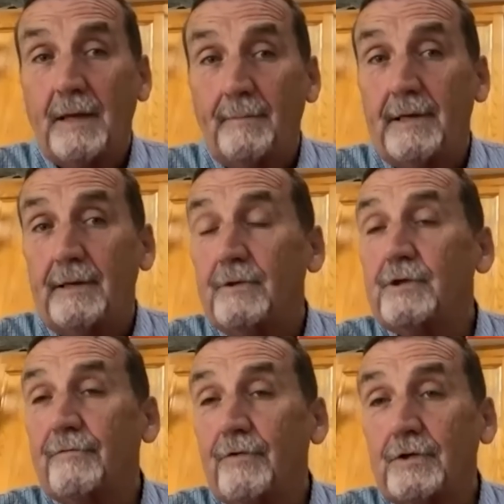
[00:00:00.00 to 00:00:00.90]
But it
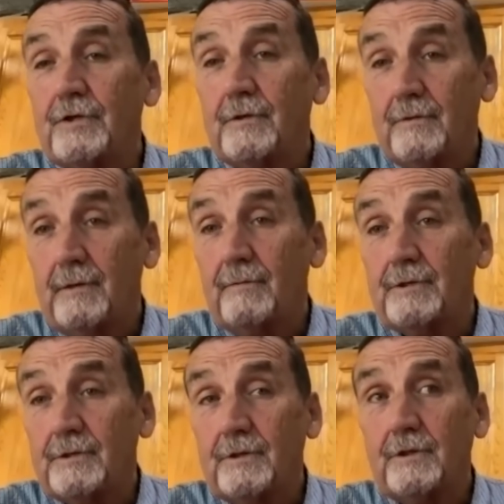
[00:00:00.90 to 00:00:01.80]
was the first. It
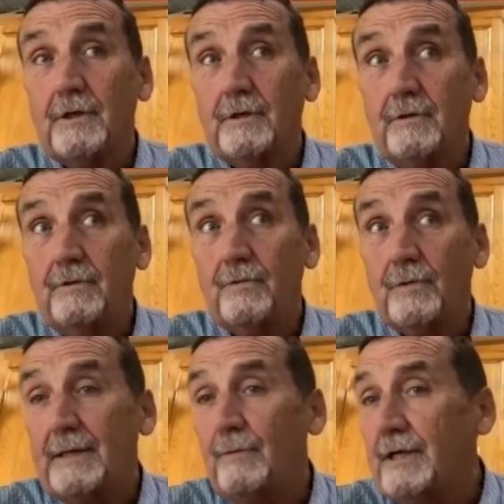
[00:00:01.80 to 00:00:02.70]
was good
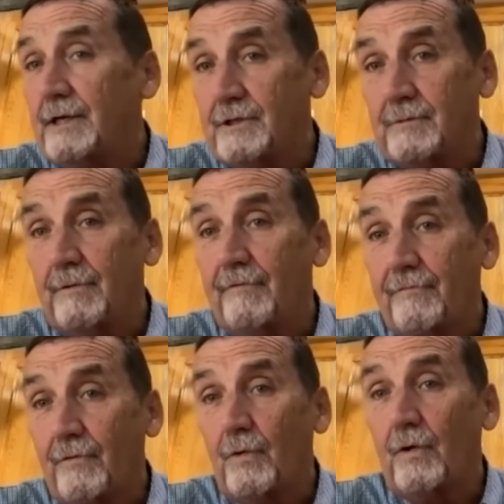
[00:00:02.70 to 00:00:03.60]
three weeks
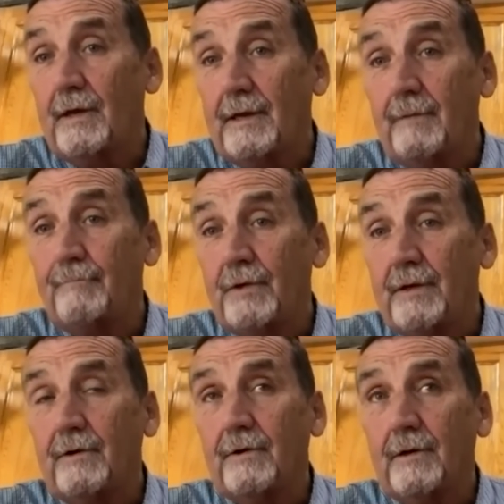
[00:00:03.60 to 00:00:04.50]
before he
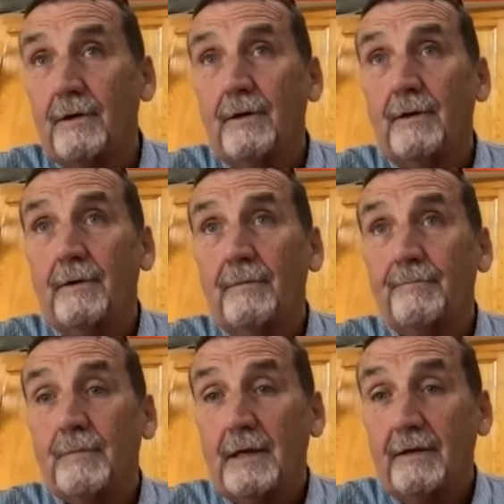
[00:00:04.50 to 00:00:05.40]
appeared
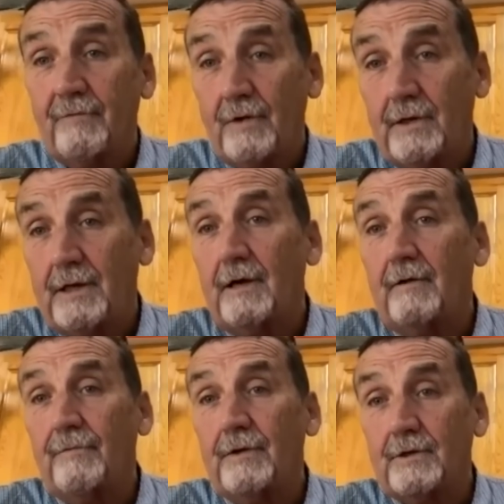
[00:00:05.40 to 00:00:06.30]
in
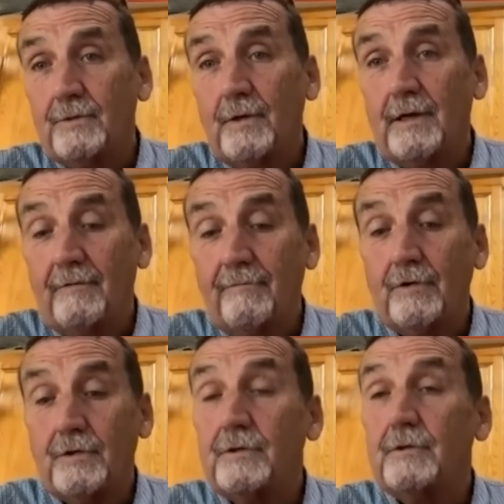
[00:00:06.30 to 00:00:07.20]
Philadelphia is when I
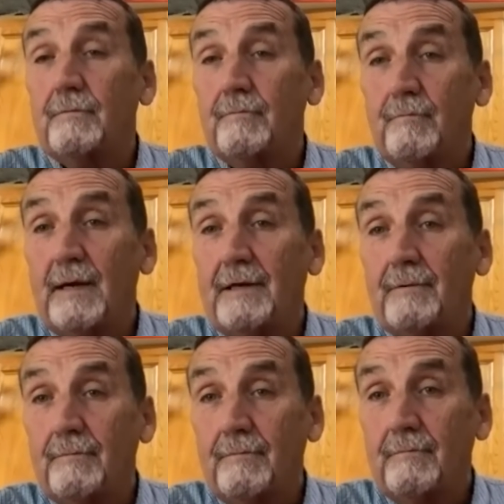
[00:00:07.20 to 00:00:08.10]
first made
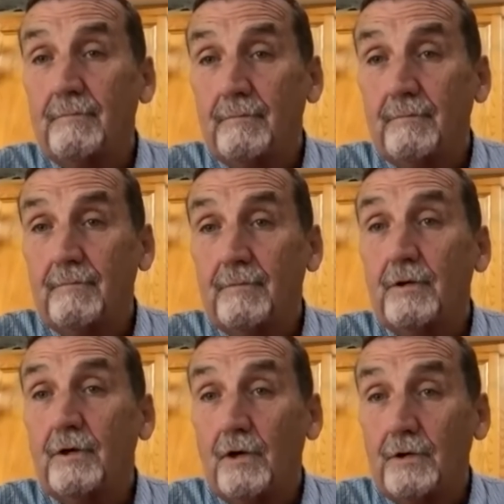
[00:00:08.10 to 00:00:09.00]
him
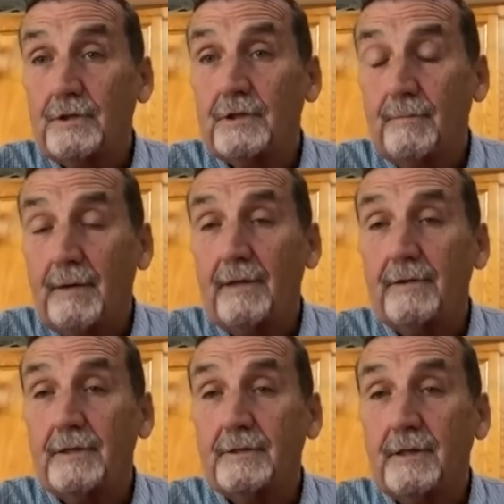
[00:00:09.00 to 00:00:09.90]
notice about
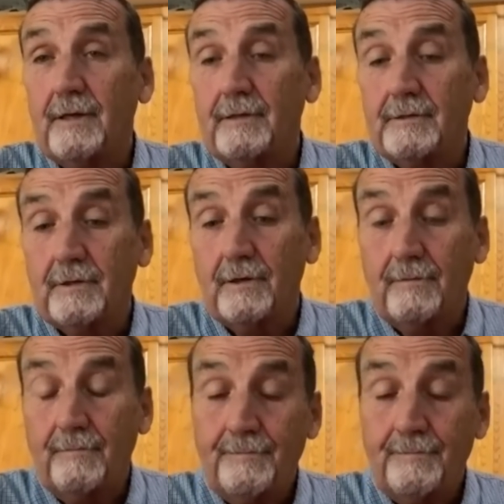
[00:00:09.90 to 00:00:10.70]
this thing. So,